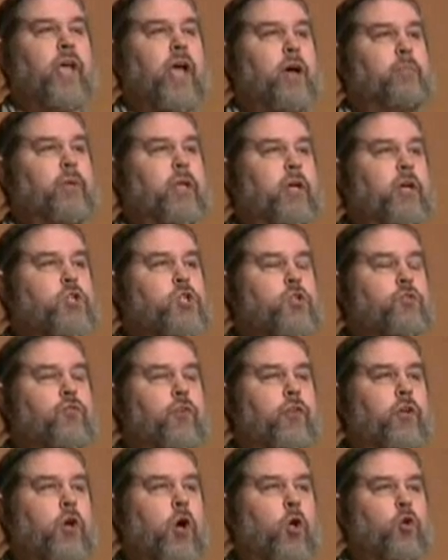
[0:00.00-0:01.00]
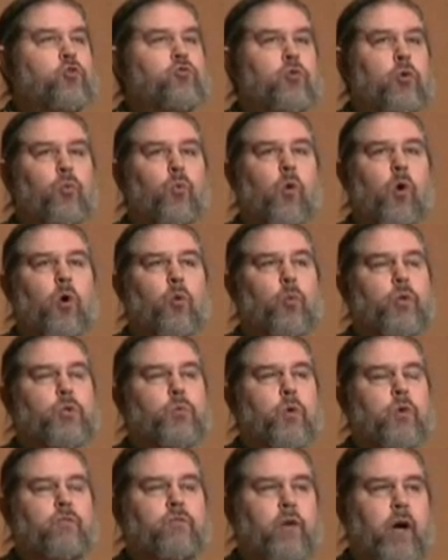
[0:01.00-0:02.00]
the ammunition for the cultural war
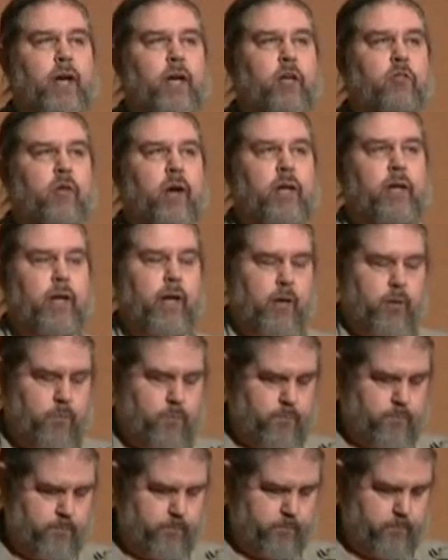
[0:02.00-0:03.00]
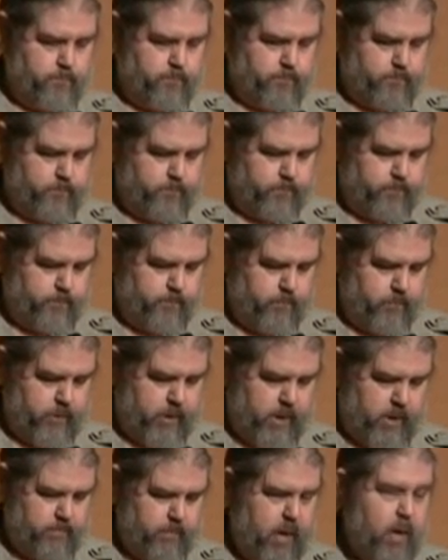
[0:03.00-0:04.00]
which we're fighting right now.
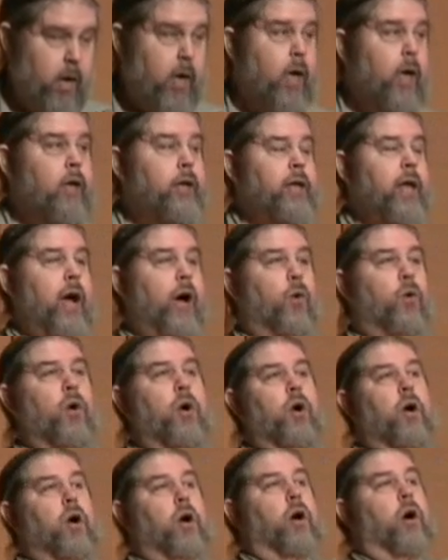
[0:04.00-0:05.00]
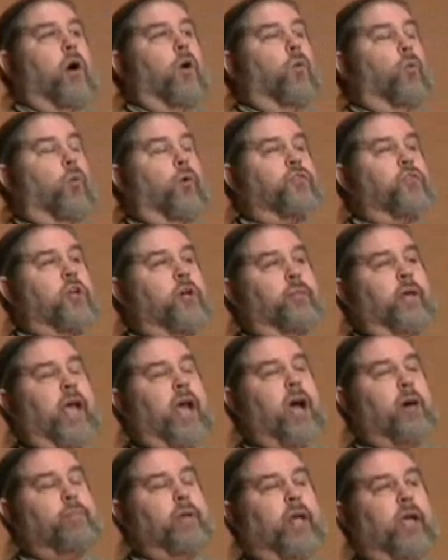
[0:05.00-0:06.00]
Okay? Now, what's going to be
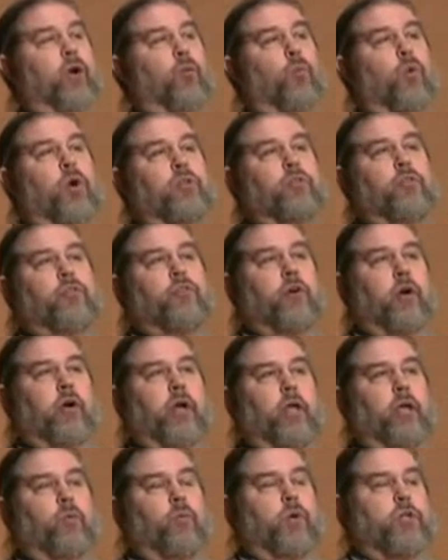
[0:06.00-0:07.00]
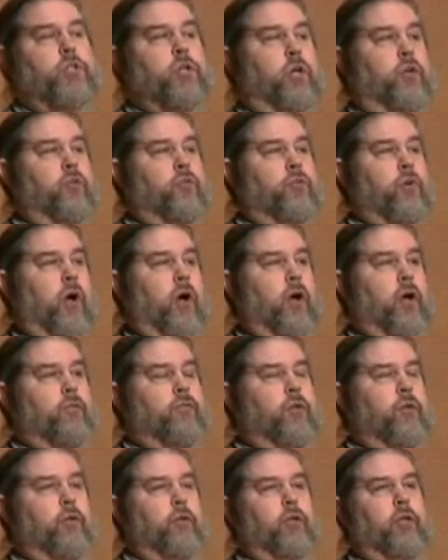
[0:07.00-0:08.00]
happening at 1:30, which is
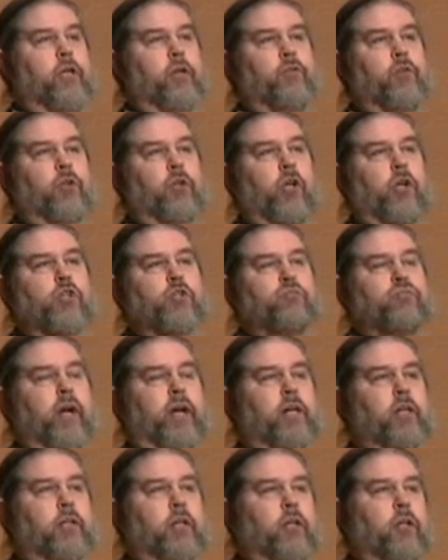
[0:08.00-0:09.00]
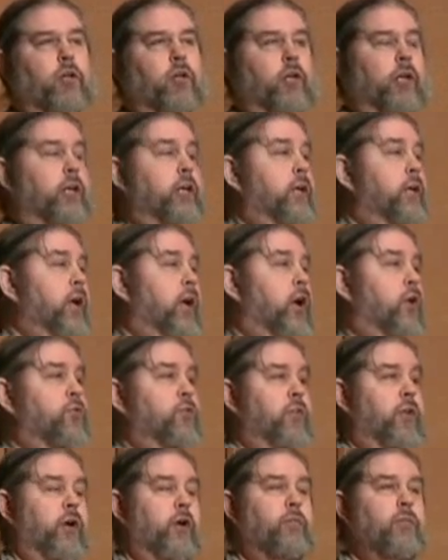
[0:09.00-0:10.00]
if you leave your lunch break a little early, you can get
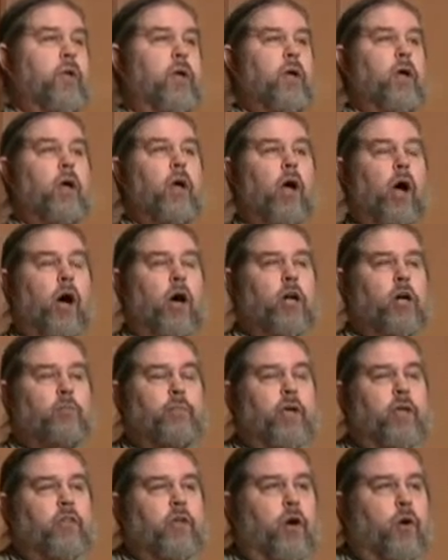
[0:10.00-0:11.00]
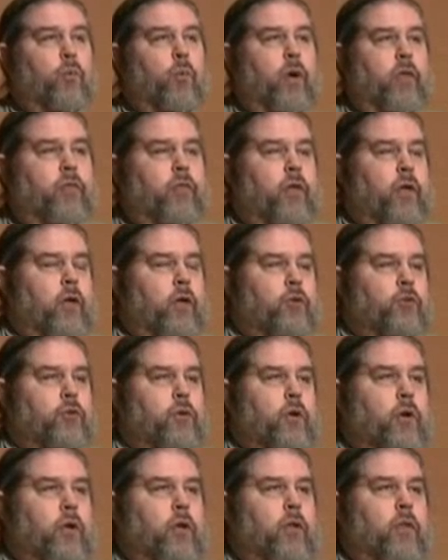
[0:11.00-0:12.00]
over there. I'm going to be there with
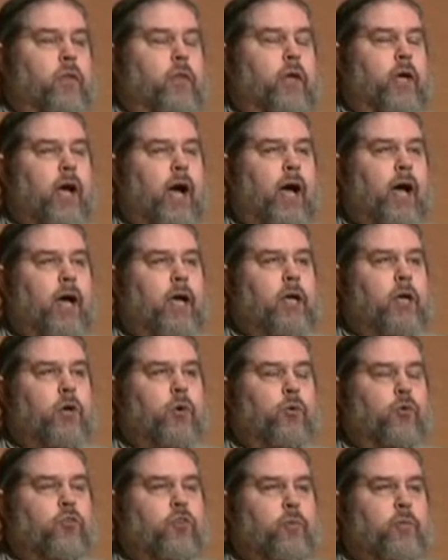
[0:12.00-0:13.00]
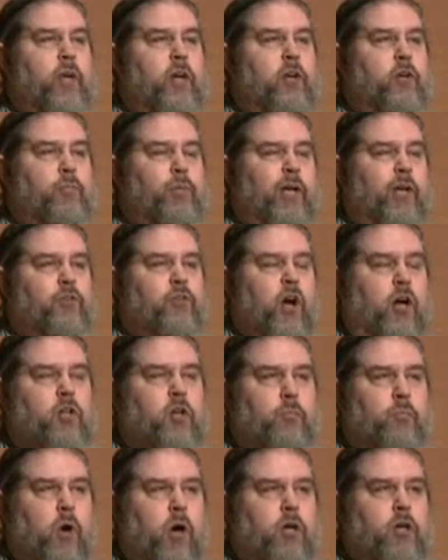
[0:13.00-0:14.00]
the guy who is committed to play
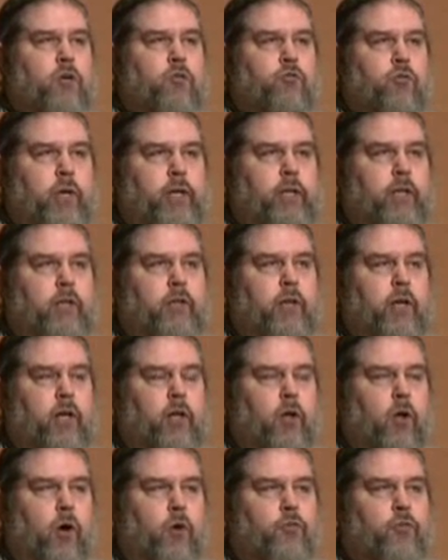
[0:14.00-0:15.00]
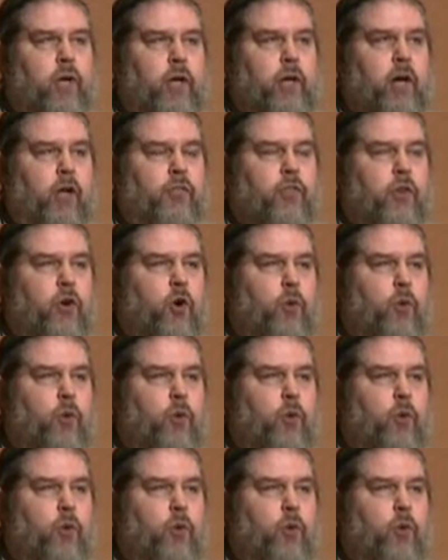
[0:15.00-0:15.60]
Dr. Martin Vreeland, and alongside that, the